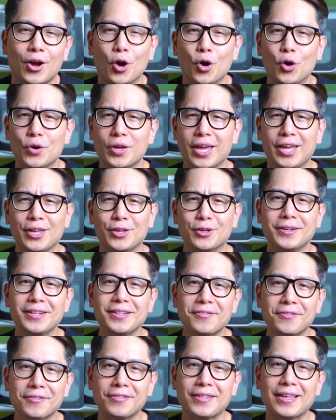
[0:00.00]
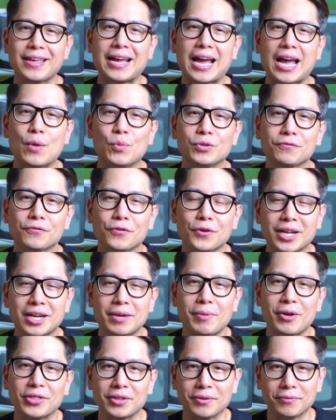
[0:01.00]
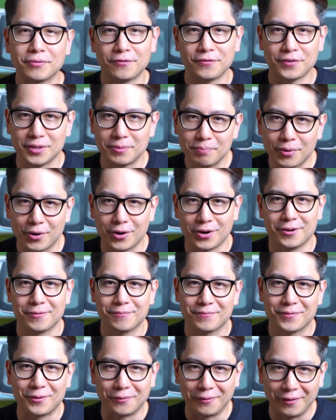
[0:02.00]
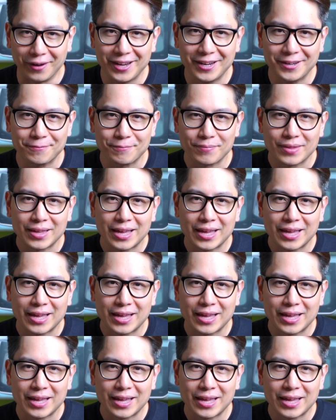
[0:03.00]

Okay, you didn't think I would forget about the fun part, right?